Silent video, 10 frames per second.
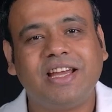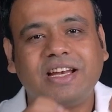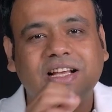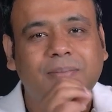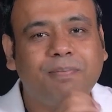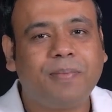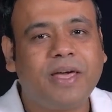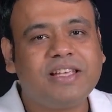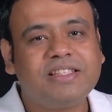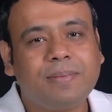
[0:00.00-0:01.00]
it
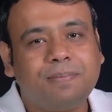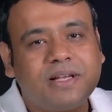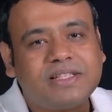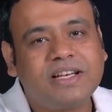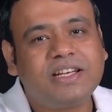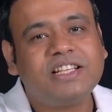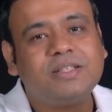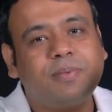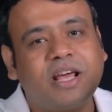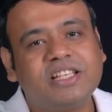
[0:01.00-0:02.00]
compares the
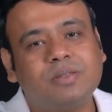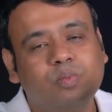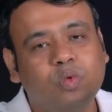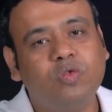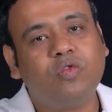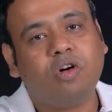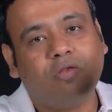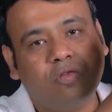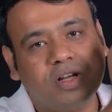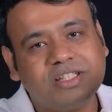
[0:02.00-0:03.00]
percentage price move
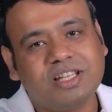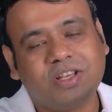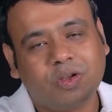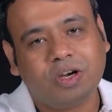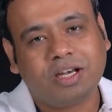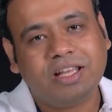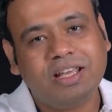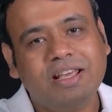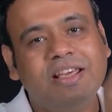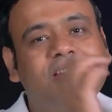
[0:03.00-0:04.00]
of one security